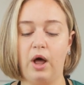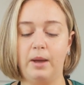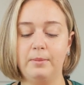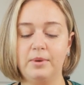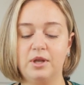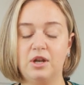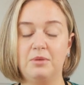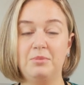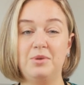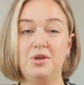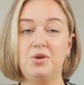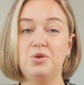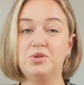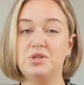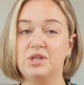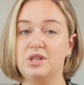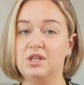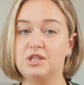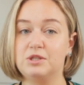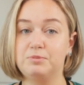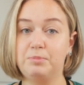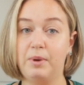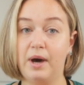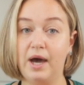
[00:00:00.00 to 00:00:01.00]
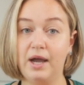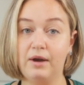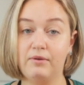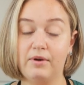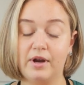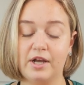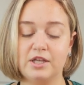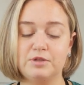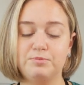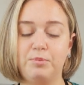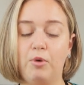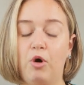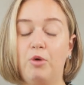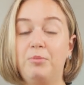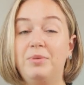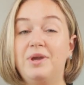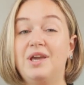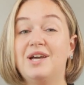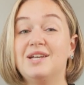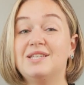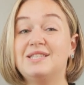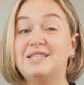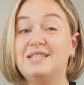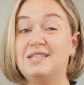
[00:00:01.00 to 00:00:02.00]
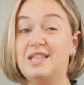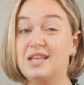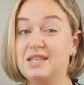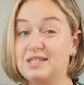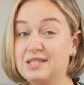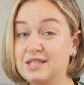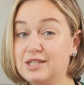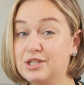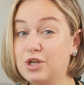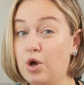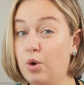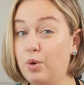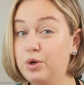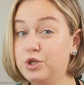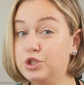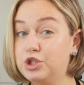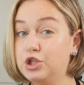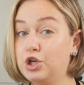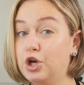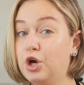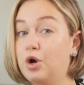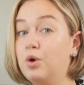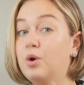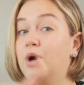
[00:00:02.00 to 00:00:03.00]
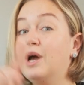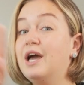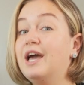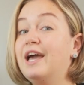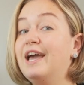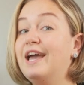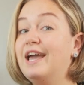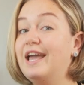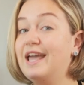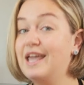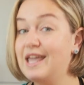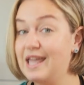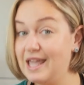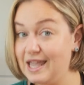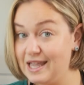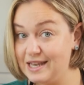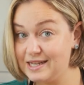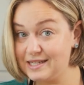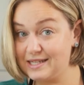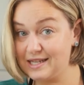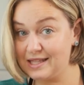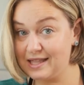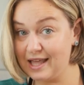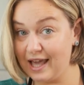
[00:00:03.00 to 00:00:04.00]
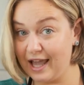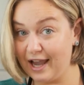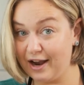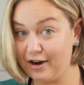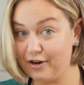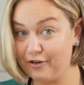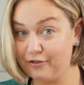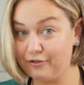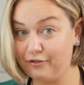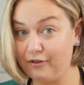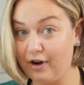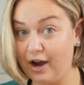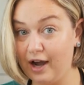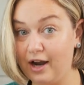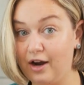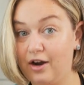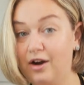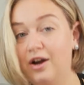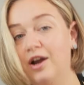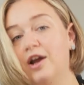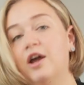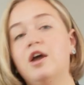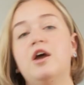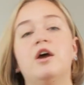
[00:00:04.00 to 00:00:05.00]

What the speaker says: I'm gonna be using this Pyrex bowl because this is going to go into the air fryer.